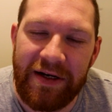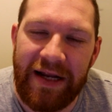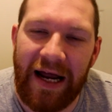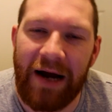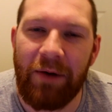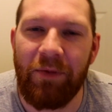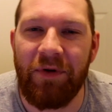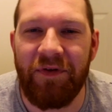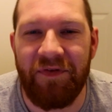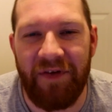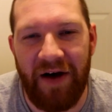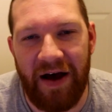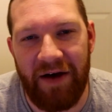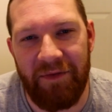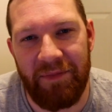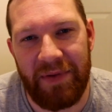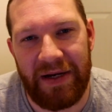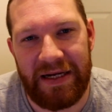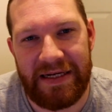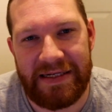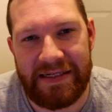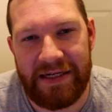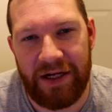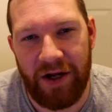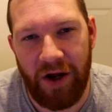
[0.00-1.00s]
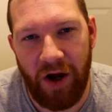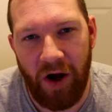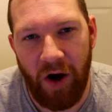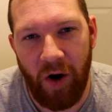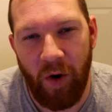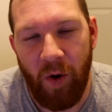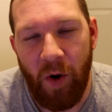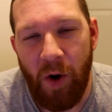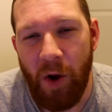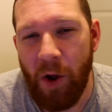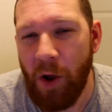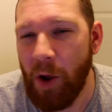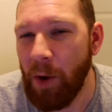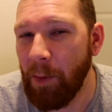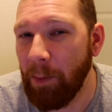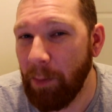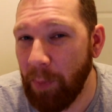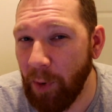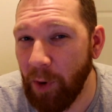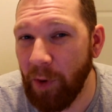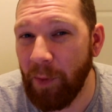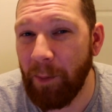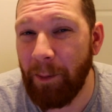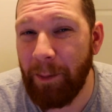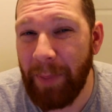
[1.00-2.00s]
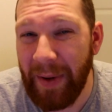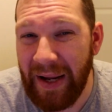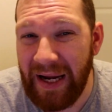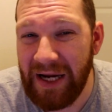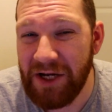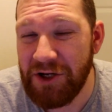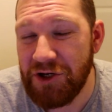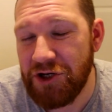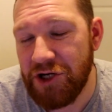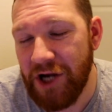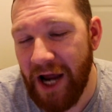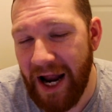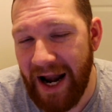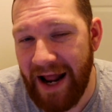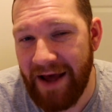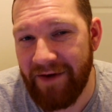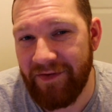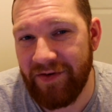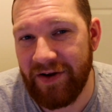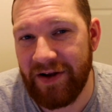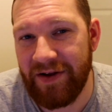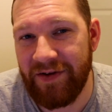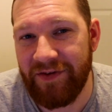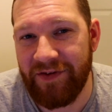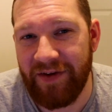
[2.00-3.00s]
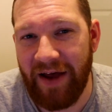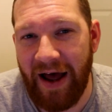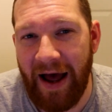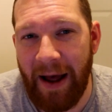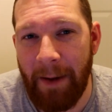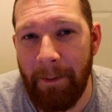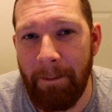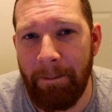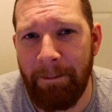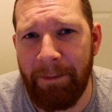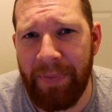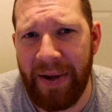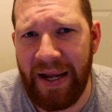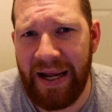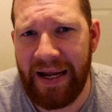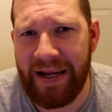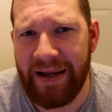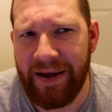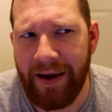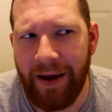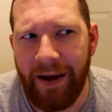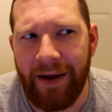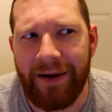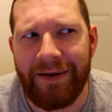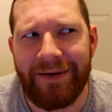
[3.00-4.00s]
down with 5 minutes to go, but big Chet Evans and big